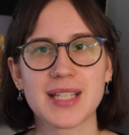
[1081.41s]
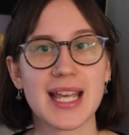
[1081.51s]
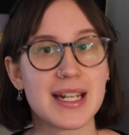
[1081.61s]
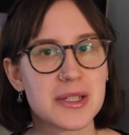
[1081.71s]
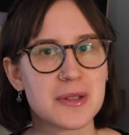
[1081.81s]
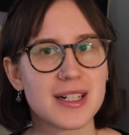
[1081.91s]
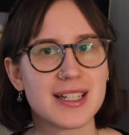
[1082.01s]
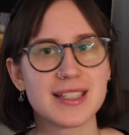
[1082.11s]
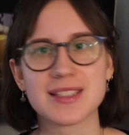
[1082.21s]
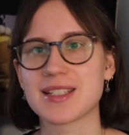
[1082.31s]
it is what it
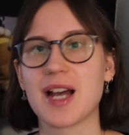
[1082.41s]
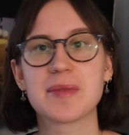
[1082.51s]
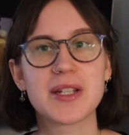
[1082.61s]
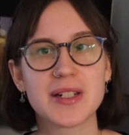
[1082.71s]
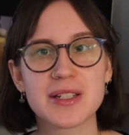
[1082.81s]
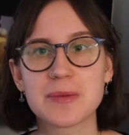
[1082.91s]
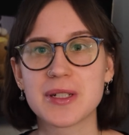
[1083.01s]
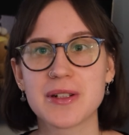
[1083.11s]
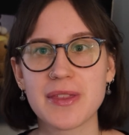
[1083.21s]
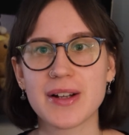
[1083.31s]
is. I'm curious what
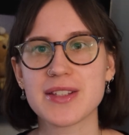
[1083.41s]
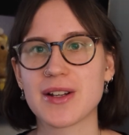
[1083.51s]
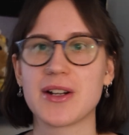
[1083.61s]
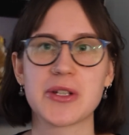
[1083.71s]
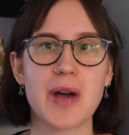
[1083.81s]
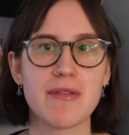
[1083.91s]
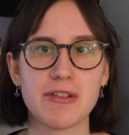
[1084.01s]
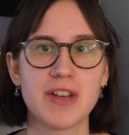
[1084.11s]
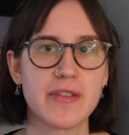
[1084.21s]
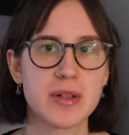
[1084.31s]
your thoughts are. Do you have a
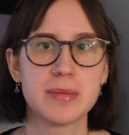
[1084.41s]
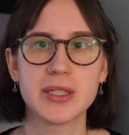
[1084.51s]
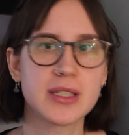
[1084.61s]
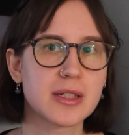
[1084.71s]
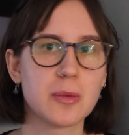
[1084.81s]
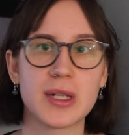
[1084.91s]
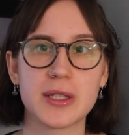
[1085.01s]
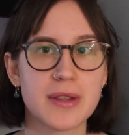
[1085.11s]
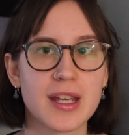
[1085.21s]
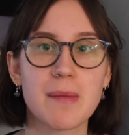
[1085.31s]
favorite book? What do
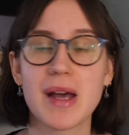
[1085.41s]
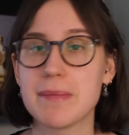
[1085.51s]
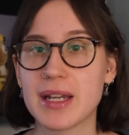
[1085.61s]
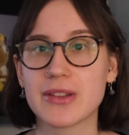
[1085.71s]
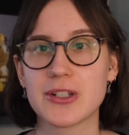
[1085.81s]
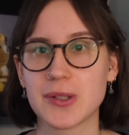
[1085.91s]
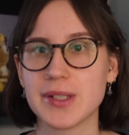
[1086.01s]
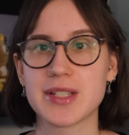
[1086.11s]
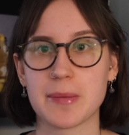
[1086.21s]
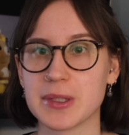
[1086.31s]
you think might make the
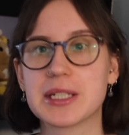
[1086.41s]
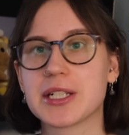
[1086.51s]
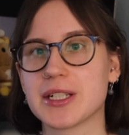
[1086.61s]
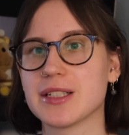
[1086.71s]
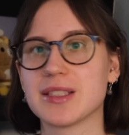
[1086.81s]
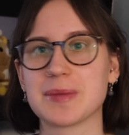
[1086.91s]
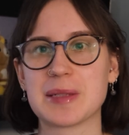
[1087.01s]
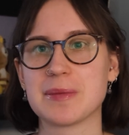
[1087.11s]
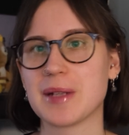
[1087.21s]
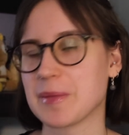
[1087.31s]
shortlist? I'm really curious. I'm
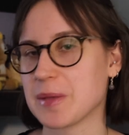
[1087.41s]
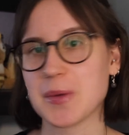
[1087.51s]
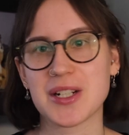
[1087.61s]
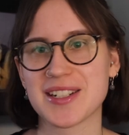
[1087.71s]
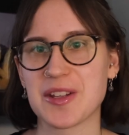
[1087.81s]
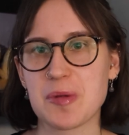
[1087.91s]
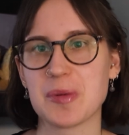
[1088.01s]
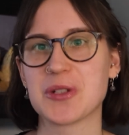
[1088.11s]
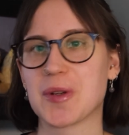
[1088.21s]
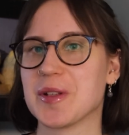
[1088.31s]
gonna be watching other
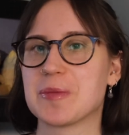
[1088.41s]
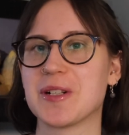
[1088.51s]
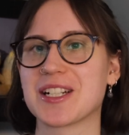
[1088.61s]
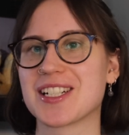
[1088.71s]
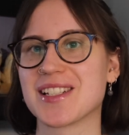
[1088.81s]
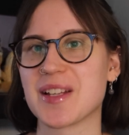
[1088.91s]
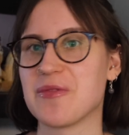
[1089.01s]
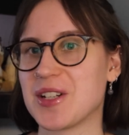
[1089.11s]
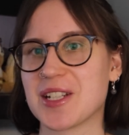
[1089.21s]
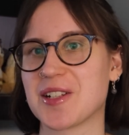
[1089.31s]
people's shortlist predictions. I'm
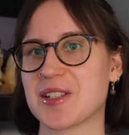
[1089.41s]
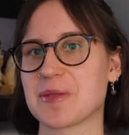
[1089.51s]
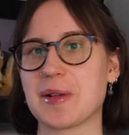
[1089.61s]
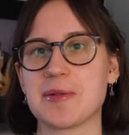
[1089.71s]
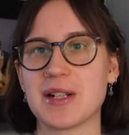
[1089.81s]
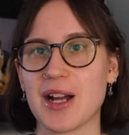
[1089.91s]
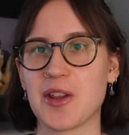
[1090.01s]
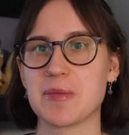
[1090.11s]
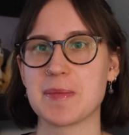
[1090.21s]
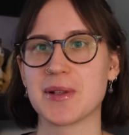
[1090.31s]
very curious about what
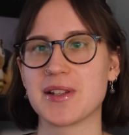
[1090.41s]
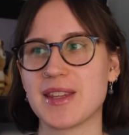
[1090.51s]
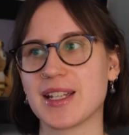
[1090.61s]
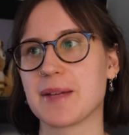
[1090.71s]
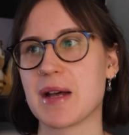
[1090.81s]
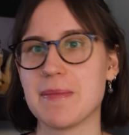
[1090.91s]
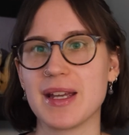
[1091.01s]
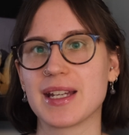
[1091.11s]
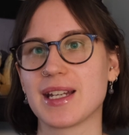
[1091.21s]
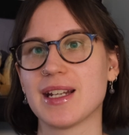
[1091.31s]
other people are thinking might
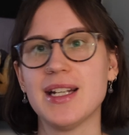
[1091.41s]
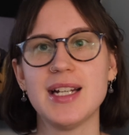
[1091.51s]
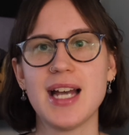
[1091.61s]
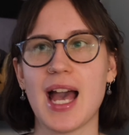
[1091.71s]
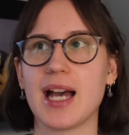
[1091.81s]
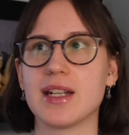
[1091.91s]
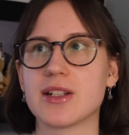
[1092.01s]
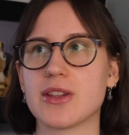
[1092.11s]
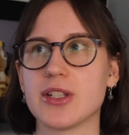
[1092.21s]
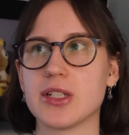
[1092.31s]
make it.
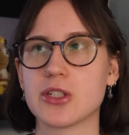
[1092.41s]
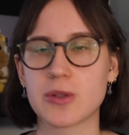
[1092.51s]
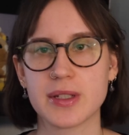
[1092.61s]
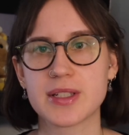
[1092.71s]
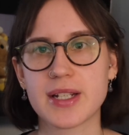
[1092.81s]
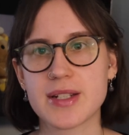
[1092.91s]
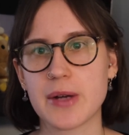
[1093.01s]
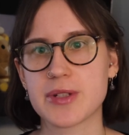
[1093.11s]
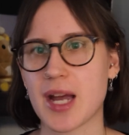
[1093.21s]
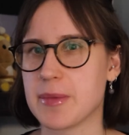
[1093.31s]
And the shortlist gets
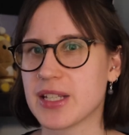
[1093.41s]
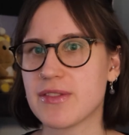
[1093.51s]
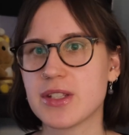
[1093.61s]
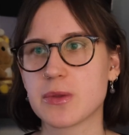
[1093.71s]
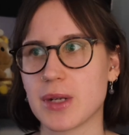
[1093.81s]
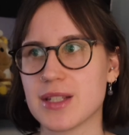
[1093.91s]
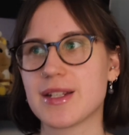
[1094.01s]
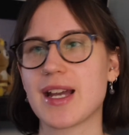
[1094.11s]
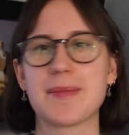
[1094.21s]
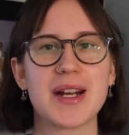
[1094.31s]
announced, I believe, this
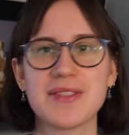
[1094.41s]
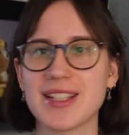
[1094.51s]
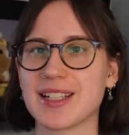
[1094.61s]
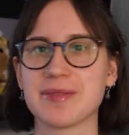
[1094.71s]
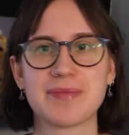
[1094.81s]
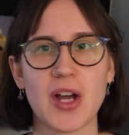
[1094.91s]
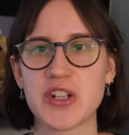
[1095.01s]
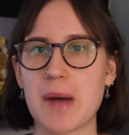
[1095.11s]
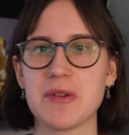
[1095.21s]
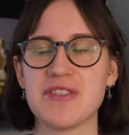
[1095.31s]
Wednesday. I'm not even like on
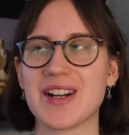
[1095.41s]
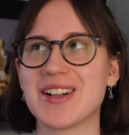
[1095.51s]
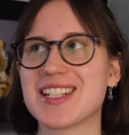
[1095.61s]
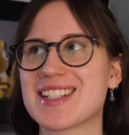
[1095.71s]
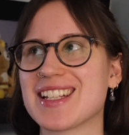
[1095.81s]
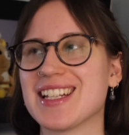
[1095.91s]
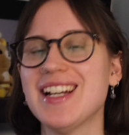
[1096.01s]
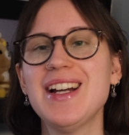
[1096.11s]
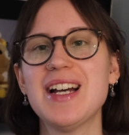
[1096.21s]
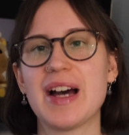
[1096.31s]
top of it, honestly.
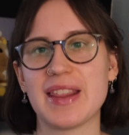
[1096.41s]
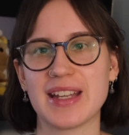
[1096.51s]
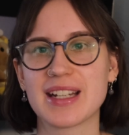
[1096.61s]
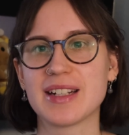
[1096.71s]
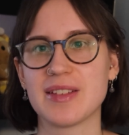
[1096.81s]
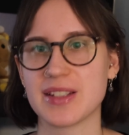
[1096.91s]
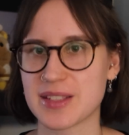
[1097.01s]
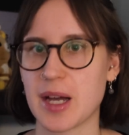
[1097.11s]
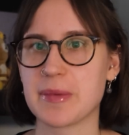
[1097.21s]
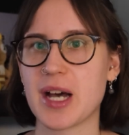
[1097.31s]
I think this
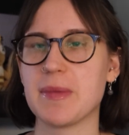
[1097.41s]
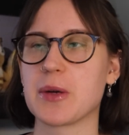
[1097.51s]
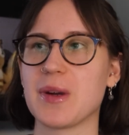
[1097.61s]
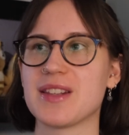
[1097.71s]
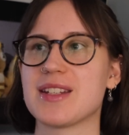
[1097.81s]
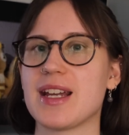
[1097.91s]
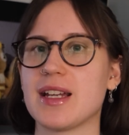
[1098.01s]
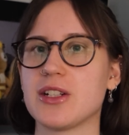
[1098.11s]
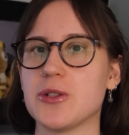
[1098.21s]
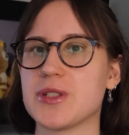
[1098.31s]
upcoming
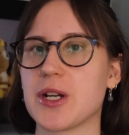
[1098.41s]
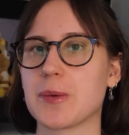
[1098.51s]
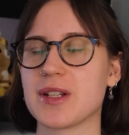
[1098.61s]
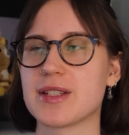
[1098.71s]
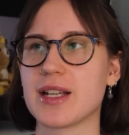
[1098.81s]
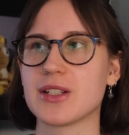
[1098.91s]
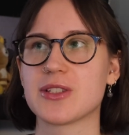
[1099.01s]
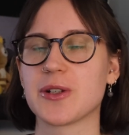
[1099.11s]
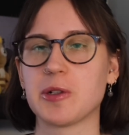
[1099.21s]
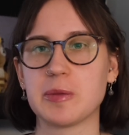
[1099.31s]
Wednesday, Tuesday or Wednesday.
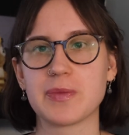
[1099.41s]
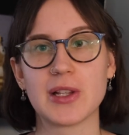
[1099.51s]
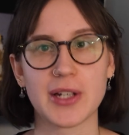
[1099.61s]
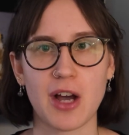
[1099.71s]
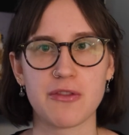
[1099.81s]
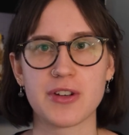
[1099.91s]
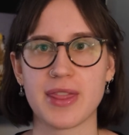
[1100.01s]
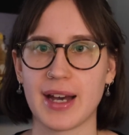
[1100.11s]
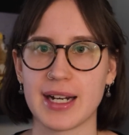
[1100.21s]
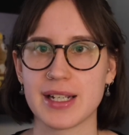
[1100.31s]
So look out for
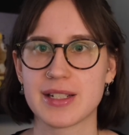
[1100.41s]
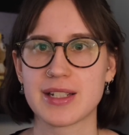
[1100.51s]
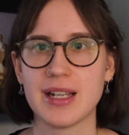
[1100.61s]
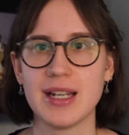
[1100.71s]
that.